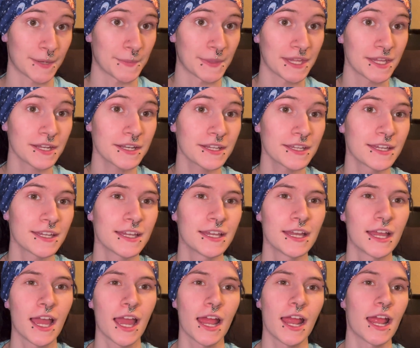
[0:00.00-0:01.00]
in,
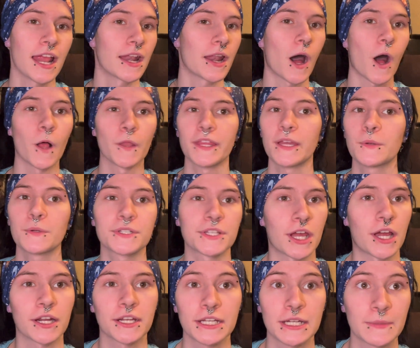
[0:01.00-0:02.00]
and all they were
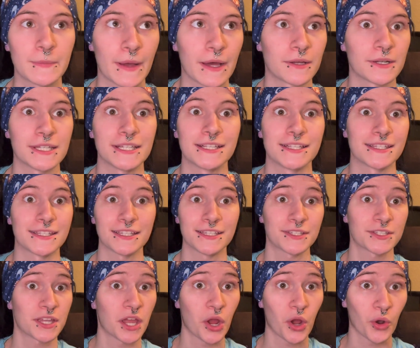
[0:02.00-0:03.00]
talking about is
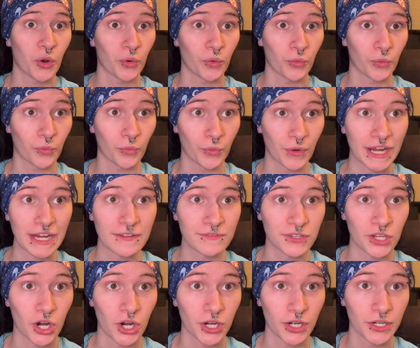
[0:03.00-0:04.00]
this Rave
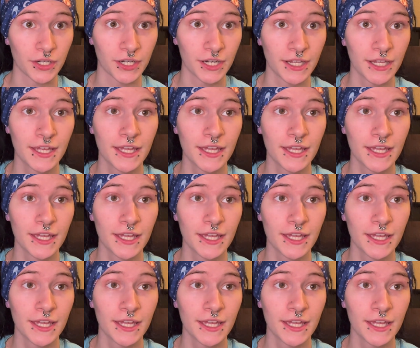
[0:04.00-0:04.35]
yarn.